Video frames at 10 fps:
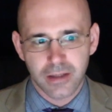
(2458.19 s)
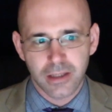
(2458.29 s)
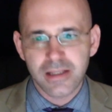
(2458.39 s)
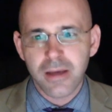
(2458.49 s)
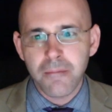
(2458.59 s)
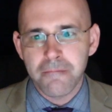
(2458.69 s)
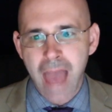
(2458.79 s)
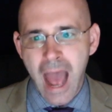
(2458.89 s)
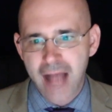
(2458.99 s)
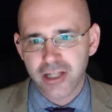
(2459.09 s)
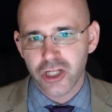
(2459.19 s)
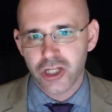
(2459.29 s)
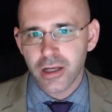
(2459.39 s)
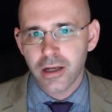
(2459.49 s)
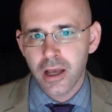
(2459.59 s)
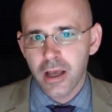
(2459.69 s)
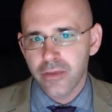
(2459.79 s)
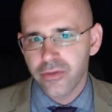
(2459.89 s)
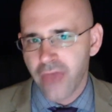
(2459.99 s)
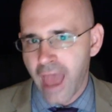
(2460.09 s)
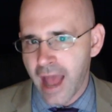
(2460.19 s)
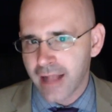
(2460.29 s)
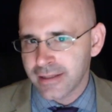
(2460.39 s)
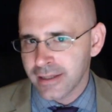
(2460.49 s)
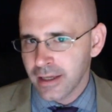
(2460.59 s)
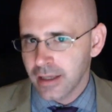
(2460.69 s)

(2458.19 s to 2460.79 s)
Let's imagine that